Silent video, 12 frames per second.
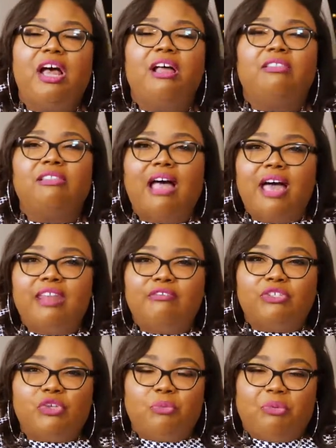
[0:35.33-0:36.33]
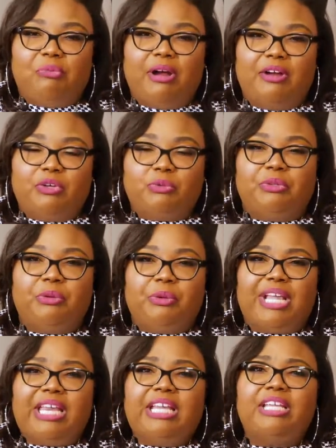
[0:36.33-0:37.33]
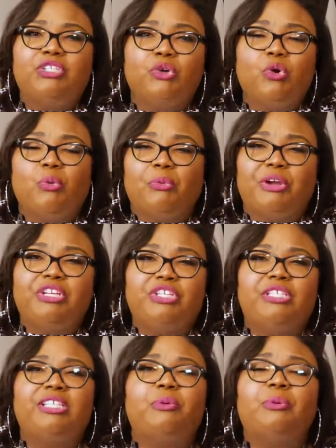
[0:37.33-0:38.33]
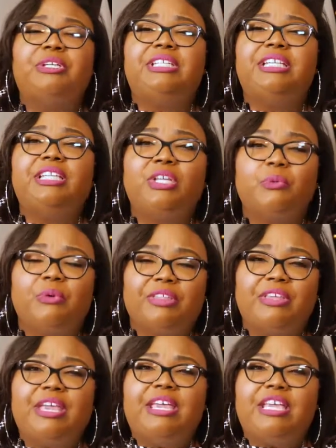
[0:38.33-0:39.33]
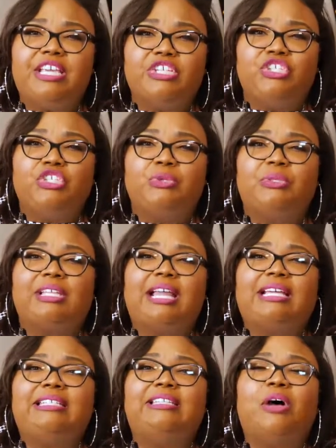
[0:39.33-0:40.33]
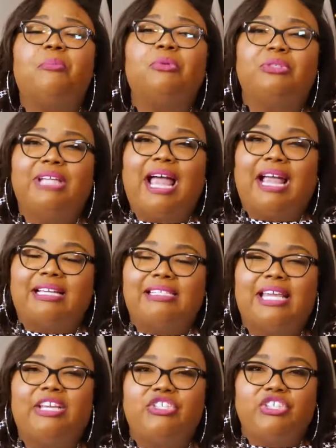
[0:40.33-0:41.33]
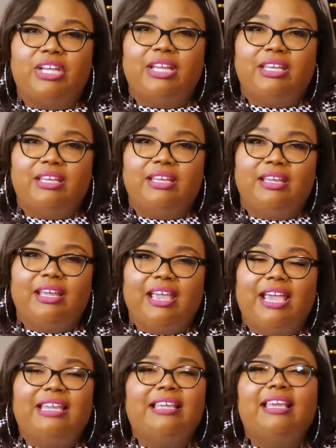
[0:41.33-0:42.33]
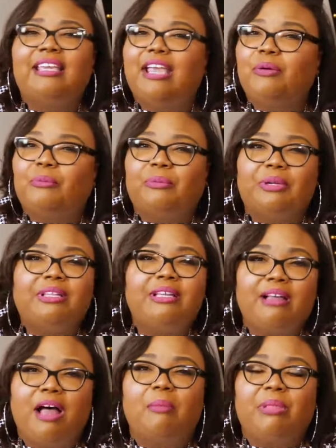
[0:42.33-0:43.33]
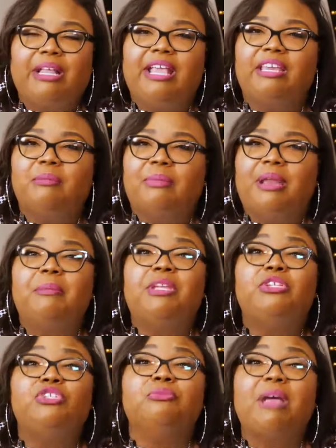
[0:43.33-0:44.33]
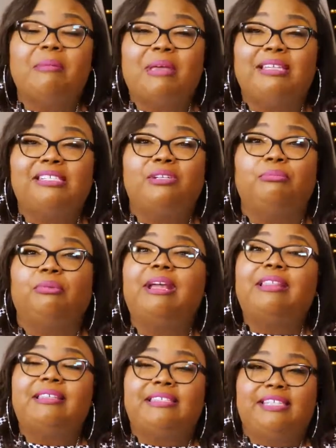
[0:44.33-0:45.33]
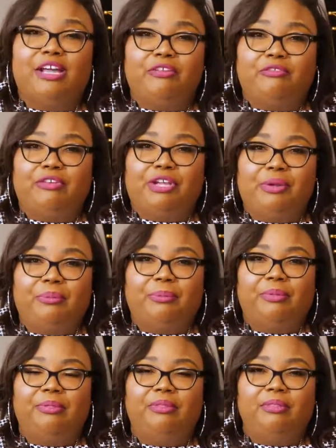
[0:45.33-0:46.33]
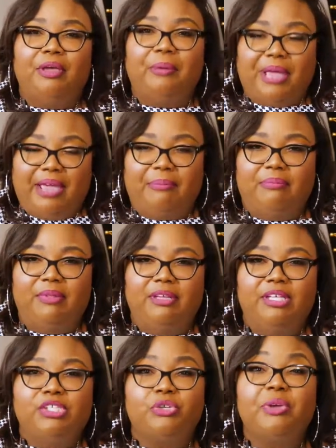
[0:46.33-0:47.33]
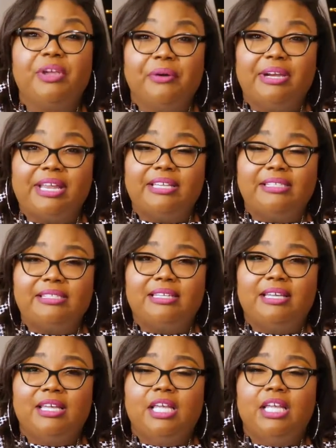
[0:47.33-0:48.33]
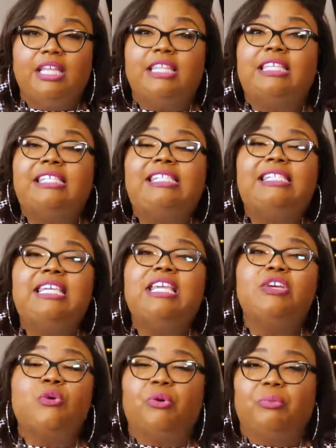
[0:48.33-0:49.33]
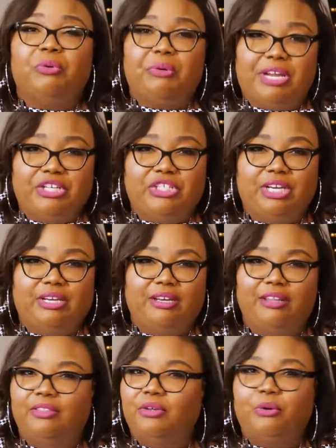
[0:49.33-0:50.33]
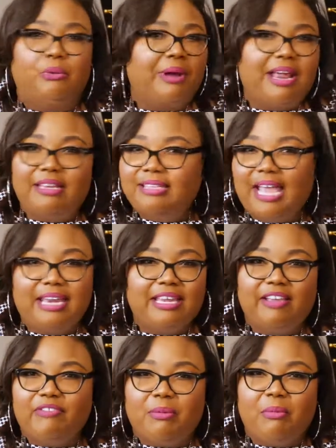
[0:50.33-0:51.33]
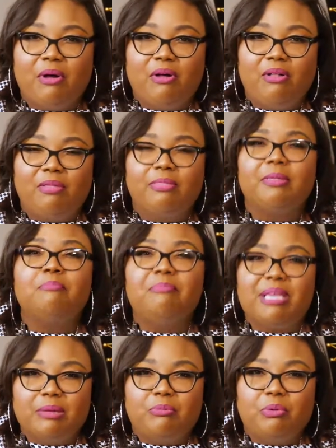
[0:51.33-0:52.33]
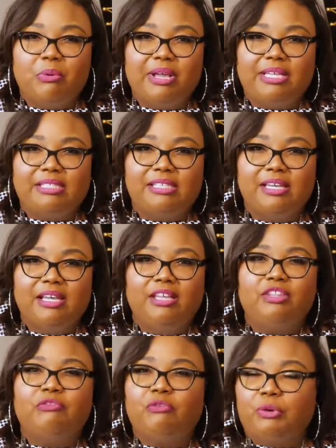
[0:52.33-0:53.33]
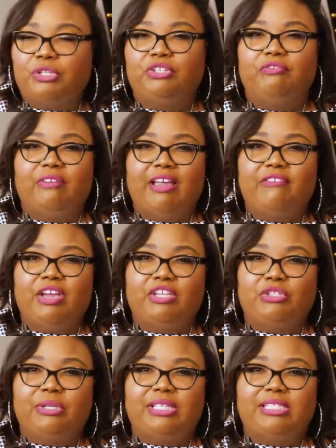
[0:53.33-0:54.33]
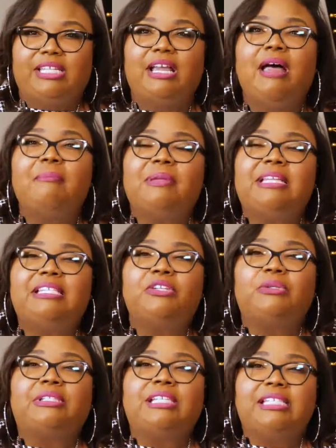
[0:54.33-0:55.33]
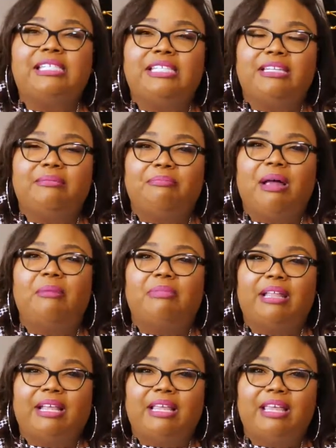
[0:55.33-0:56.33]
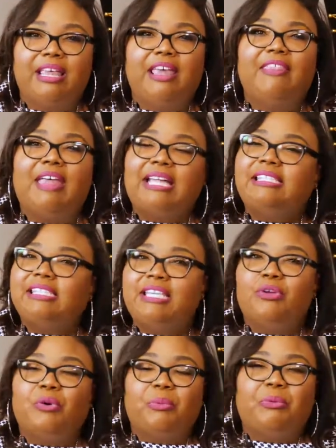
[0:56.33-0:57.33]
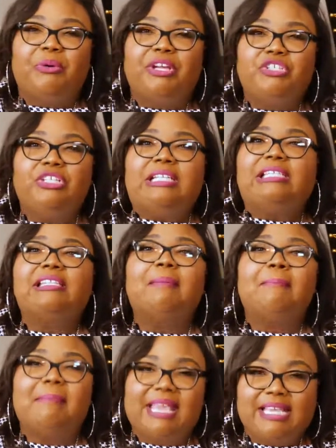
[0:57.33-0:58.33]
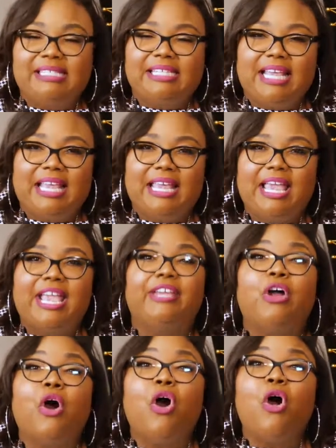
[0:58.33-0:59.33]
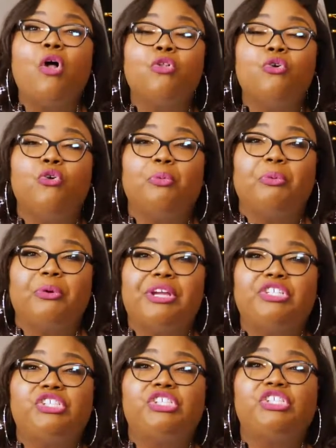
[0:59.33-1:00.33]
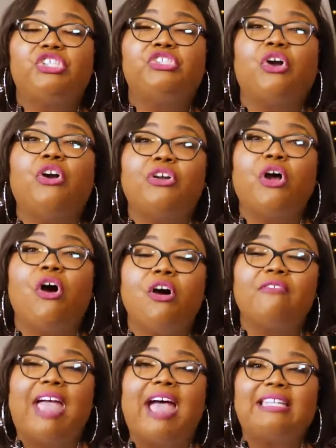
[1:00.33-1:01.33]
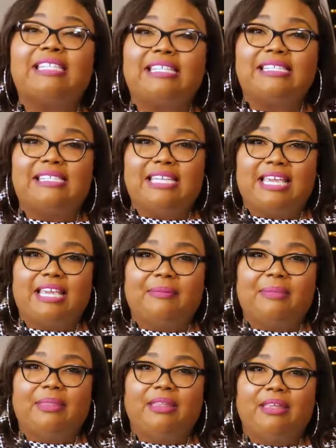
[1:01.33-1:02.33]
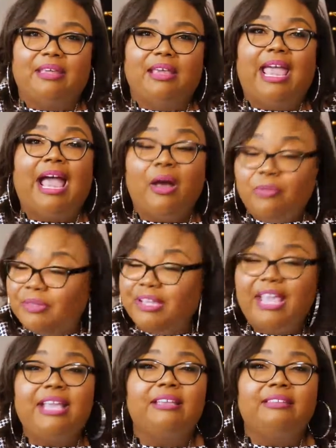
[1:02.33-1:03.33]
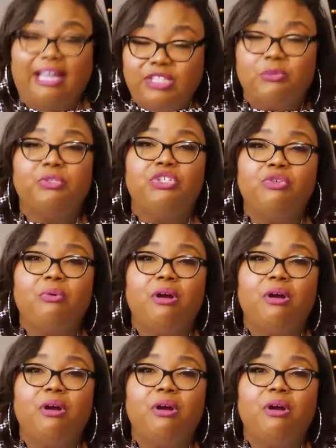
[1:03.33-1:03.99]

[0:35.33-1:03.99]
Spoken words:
A lot of sole proprietors, when they were getting into corporations, they were dealing with issues like double taxation. And it can get really complicated, but I'm going to do my best to break this down for you. Okay, so here it is. The C corporation, the granddaddy of them all, the big boys, the Fortune 500s, the companies that are listed in public, that C corporation, it's amazing. And all corporations start off as a C. Out the gate, that's what you